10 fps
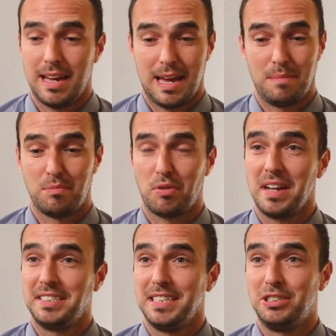
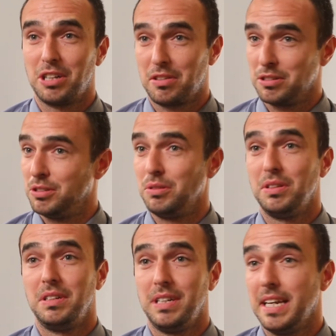embrace each other's
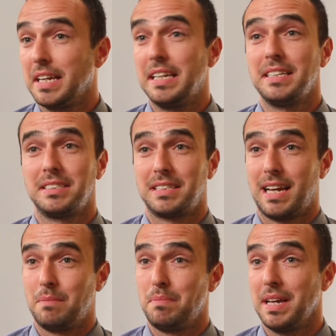uniqueness
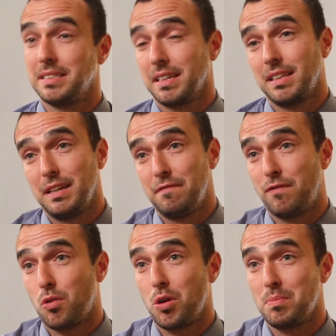and basically
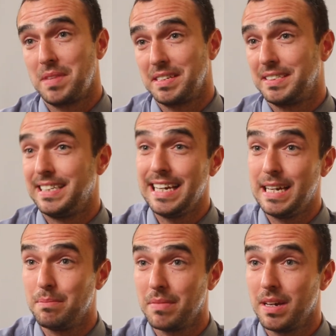form this
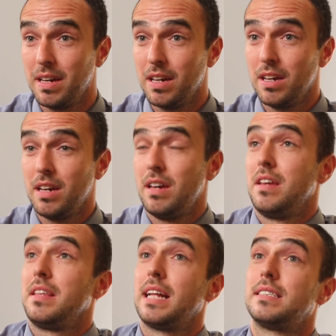team
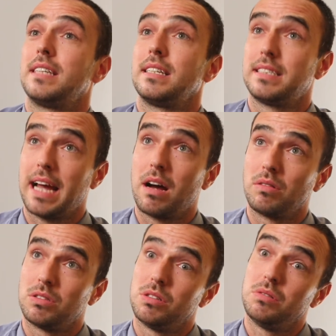that sets
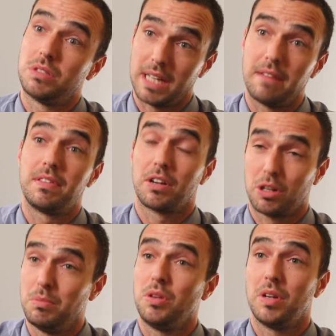out to save their
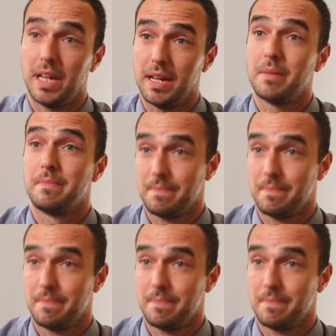community.